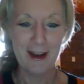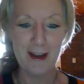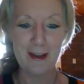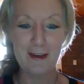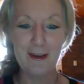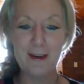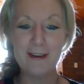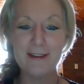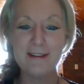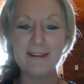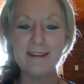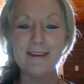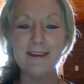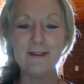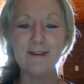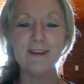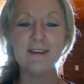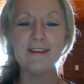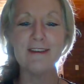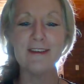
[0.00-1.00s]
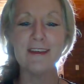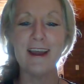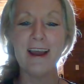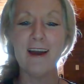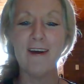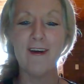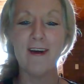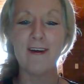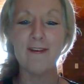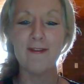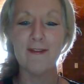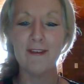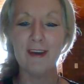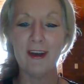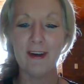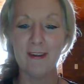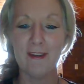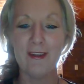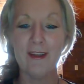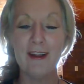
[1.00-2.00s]
I noticed the difference in how I
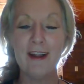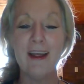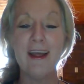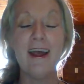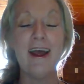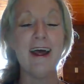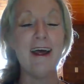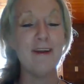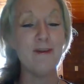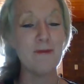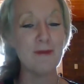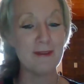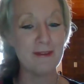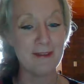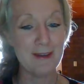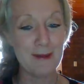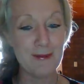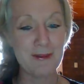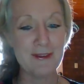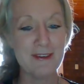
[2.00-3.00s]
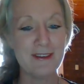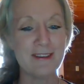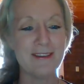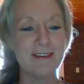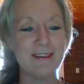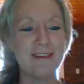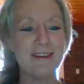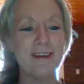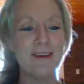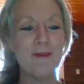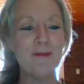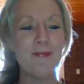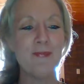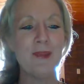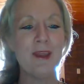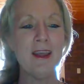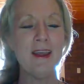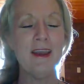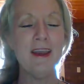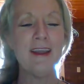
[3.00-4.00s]
felt and perceptions.
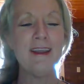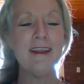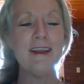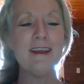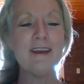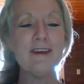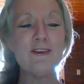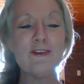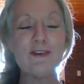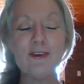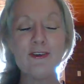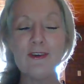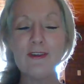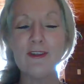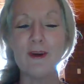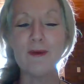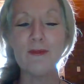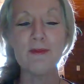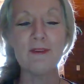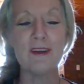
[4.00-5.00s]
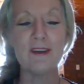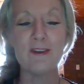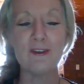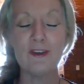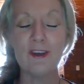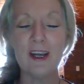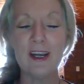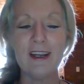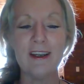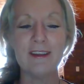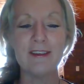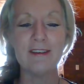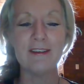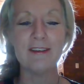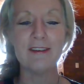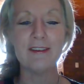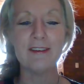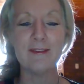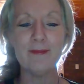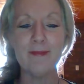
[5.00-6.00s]
Yet in truth, I was
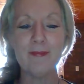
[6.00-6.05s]
unchanged.